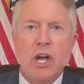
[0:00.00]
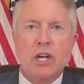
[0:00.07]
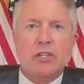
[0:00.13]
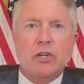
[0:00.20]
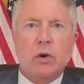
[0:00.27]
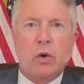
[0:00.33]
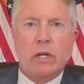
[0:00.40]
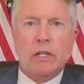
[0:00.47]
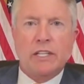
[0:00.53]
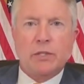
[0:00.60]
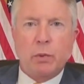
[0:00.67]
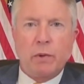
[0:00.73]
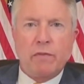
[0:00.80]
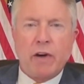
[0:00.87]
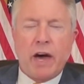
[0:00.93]
So at
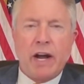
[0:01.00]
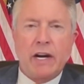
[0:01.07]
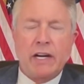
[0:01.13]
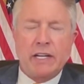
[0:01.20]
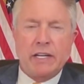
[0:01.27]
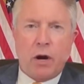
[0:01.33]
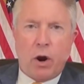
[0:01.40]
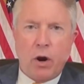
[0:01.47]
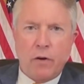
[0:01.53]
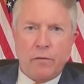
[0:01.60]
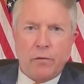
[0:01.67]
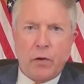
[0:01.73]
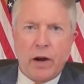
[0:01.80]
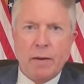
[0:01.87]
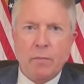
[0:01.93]
least we've got it in our
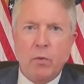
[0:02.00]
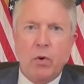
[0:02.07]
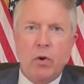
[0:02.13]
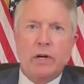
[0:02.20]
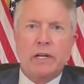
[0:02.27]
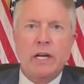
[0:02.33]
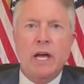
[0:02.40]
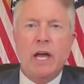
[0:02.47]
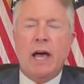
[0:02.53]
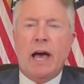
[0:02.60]
framework.